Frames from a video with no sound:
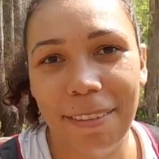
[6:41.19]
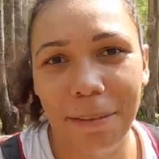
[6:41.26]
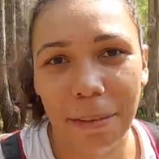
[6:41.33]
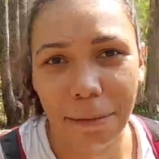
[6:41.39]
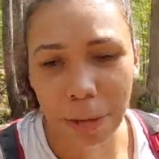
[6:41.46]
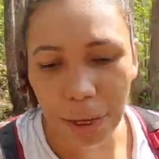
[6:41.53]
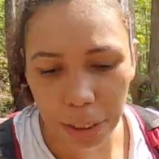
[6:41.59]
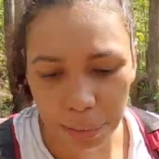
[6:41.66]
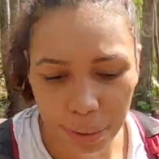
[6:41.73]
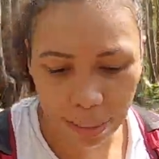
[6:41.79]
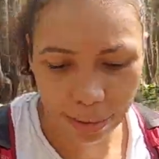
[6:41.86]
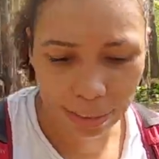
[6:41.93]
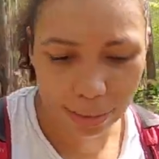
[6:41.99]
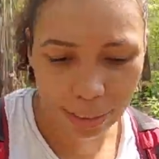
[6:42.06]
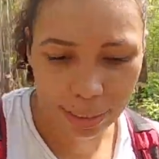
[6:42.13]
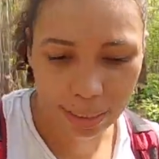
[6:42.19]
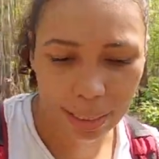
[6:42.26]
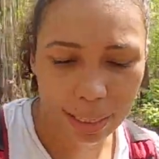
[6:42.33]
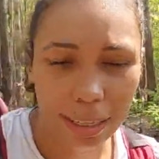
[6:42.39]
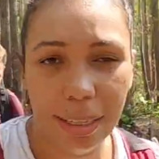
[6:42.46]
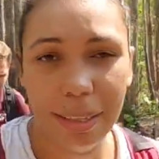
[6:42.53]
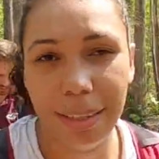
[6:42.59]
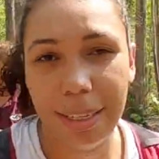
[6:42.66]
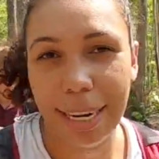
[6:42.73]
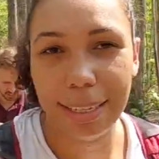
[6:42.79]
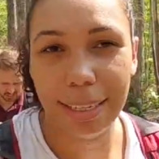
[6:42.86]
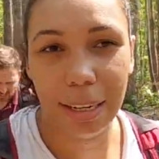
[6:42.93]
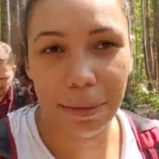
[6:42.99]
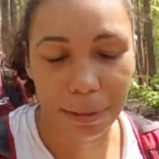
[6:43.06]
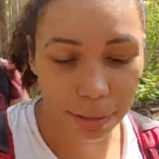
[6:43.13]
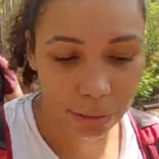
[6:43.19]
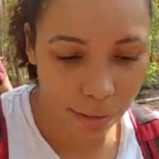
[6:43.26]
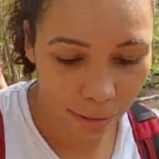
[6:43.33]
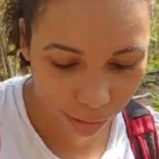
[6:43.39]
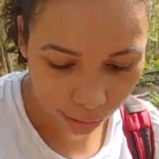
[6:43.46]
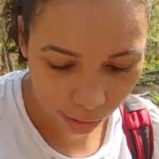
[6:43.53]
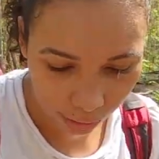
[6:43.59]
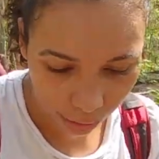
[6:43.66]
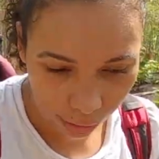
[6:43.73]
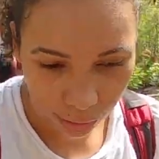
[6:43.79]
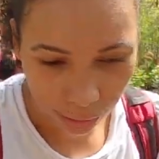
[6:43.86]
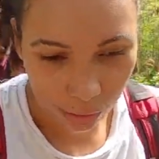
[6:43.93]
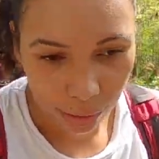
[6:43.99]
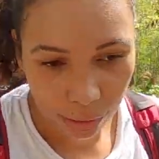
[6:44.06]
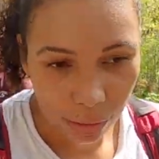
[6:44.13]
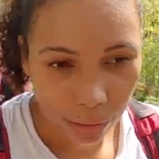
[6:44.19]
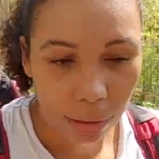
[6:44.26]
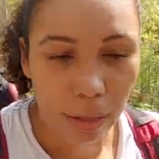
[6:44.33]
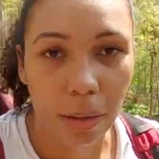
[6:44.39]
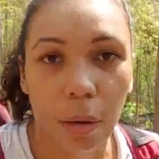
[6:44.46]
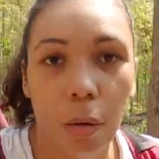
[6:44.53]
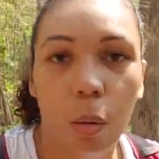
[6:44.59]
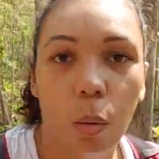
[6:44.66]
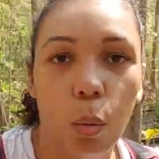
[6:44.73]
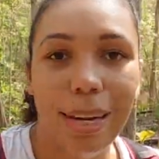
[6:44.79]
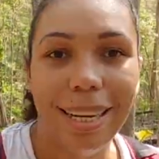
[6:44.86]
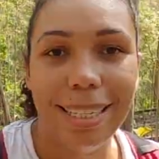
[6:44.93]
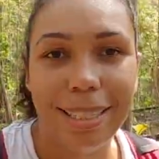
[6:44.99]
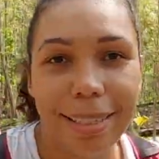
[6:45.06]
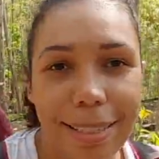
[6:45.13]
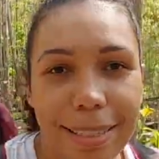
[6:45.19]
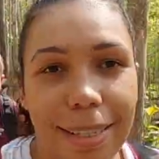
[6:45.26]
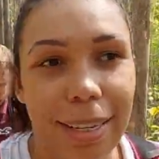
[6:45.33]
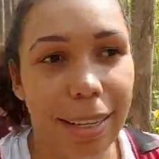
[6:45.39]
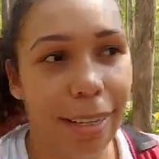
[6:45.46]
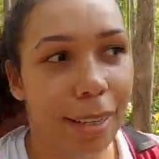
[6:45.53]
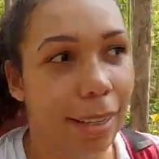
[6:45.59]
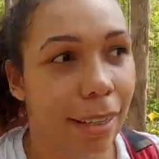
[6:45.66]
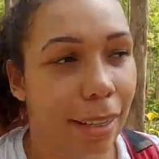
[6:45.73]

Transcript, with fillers: the first person to see the next elephant wins.